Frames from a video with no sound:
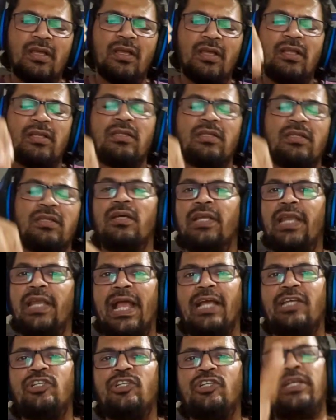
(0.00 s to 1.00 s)
the
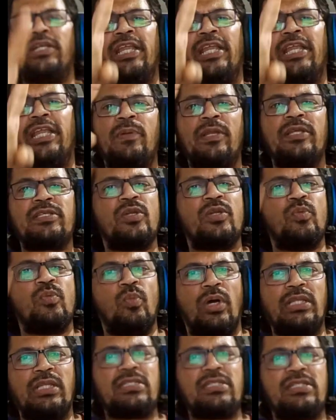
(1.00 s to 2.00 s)
reaction takes place in
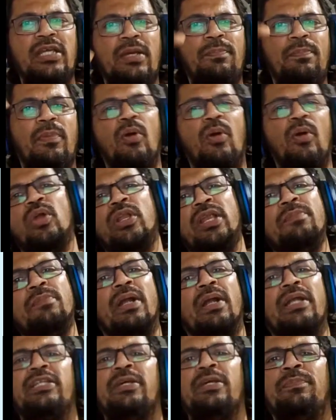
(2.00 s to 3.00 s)
one step or in
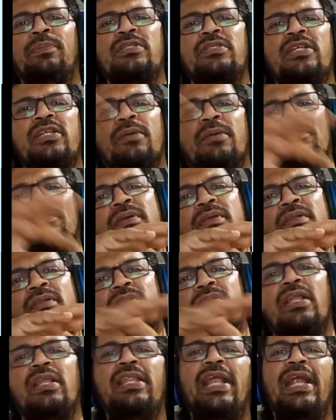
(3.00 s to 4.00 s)
multiple steps, the
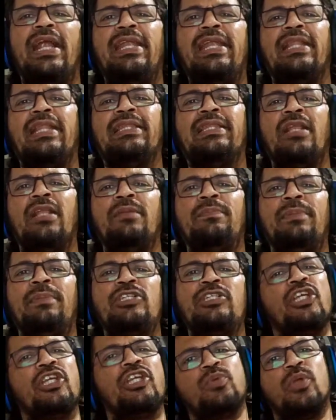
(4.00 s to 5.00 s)
net enthalpy
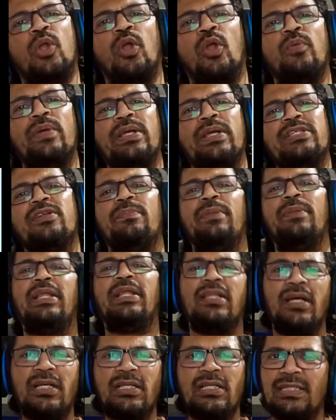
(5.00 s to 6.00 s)
change will always remain
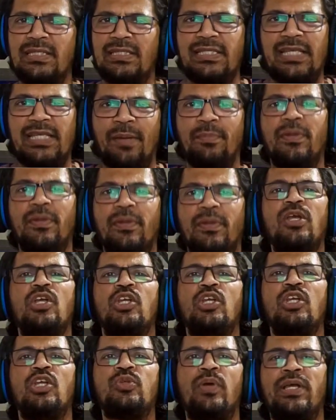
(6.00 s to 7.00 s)
the same.
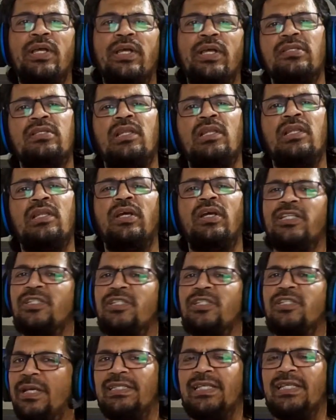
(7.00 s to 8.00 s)
So Hess's law is
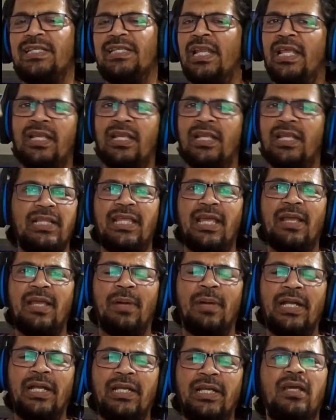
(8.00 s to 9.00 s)
basically nothing
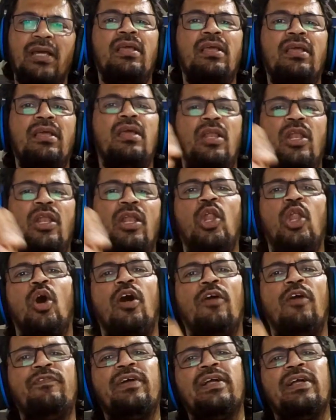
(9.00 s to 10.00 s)
but law
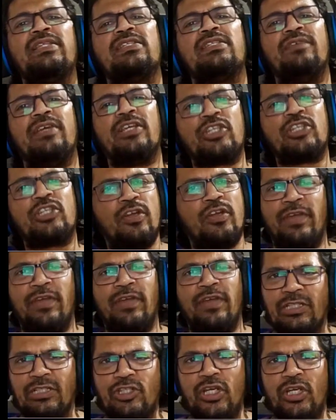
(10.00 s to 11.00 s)
of conservation of
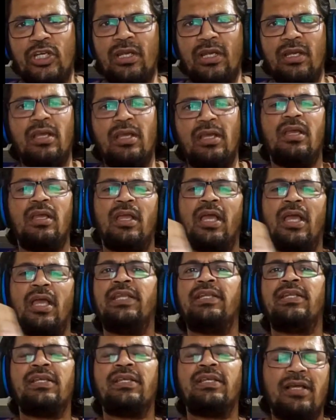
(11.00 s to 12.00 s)
energy,
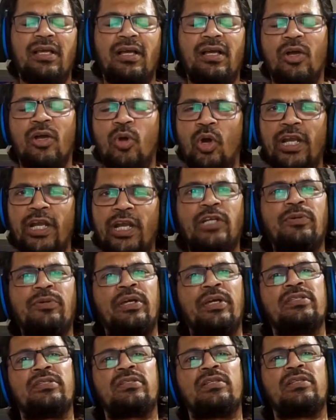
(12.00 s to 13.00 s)
and according to
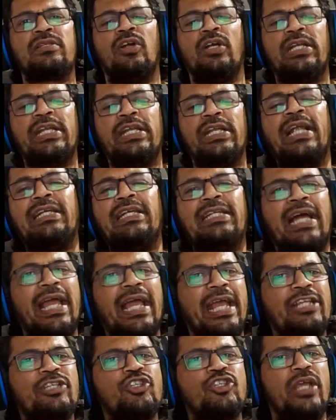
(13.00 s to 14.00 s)
Hess's law, delta
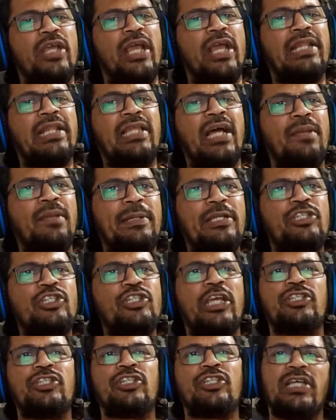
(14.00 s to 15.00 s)
H enthalpy
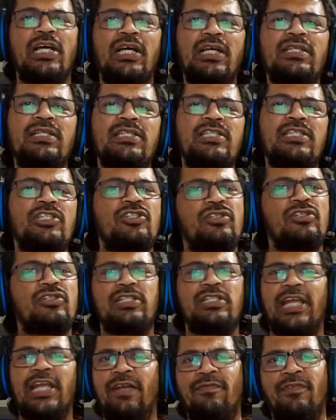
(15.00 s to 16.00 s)
change is a
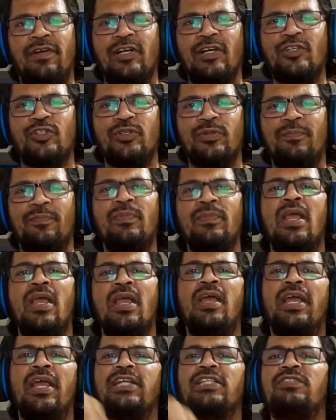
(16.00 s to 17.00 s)
state function.
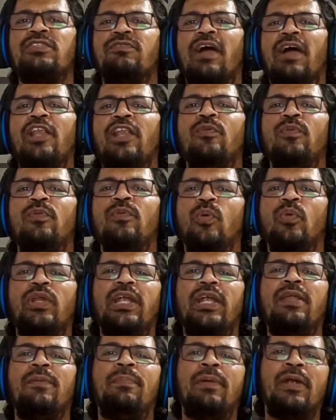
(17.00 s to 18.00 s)
Its value will only
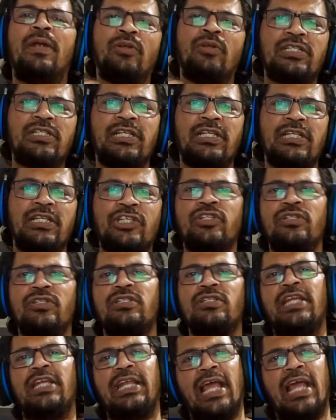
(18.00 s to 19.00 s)
depend on its initial
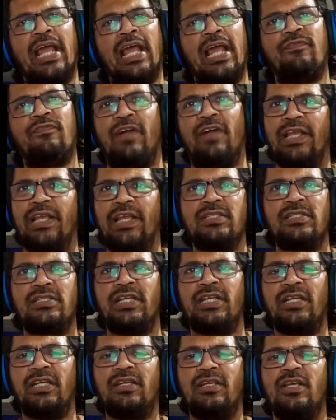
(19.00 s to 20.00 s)
state and final
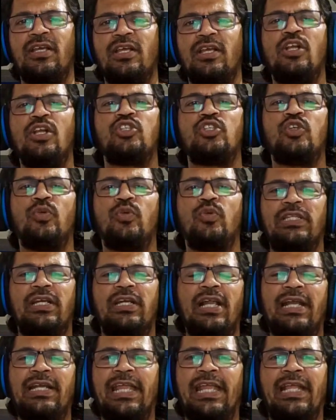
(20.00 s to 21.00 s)
state. So whether I
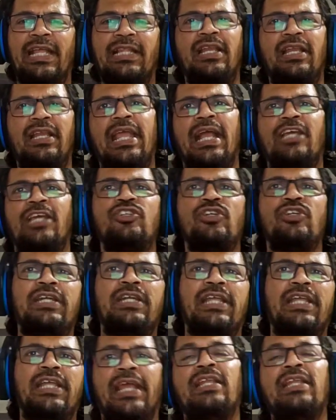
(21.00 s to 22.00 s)
take the reaction
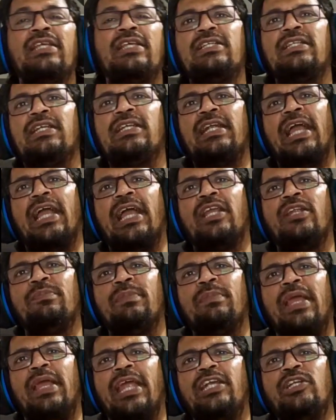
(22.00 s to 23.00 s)
directly, see the diagram,
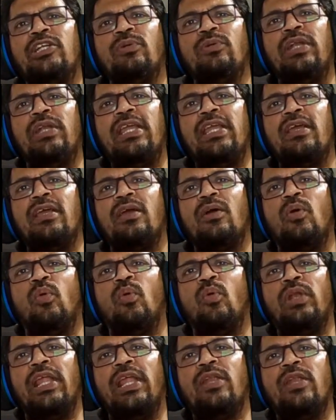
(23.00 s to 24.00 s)
A to D
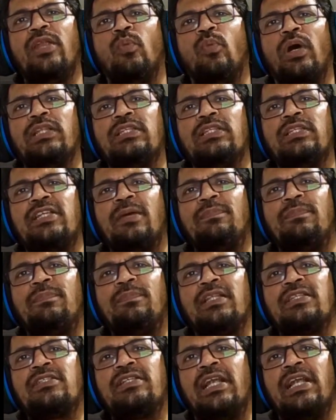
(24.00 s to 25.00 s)
only in one step, that's delta